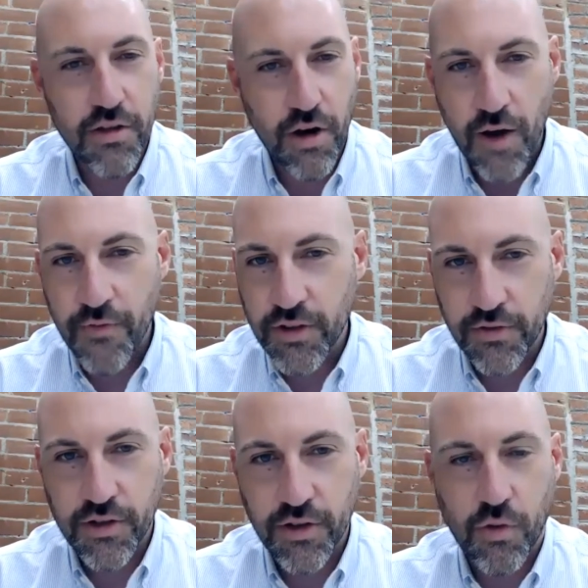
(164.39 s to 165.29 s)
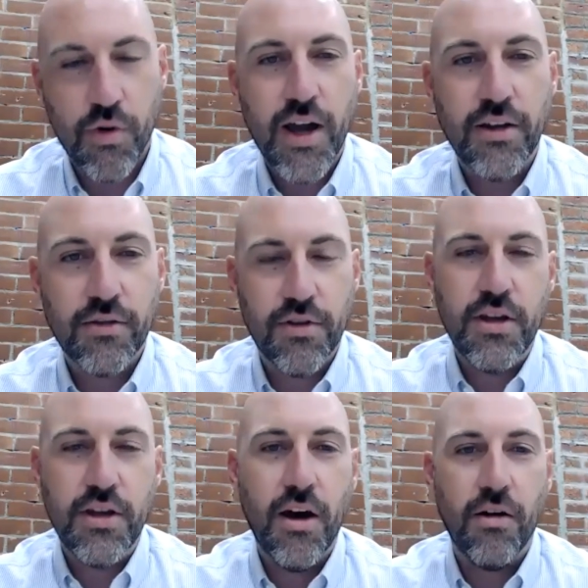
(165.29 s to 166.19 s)
the Office of Civil Rights
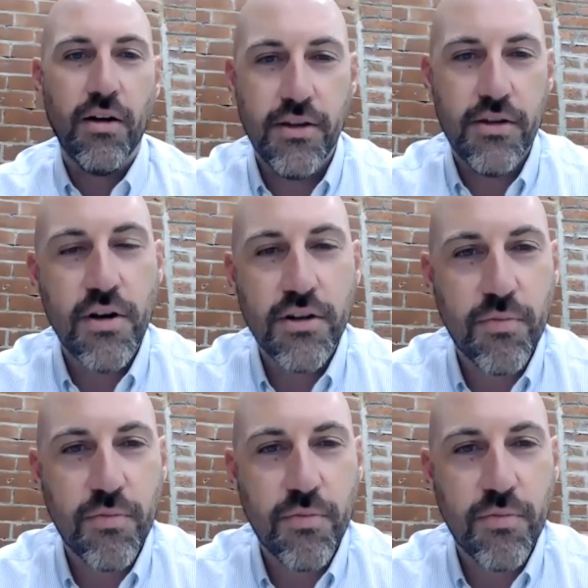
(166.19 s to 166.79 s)
within health, the U.S.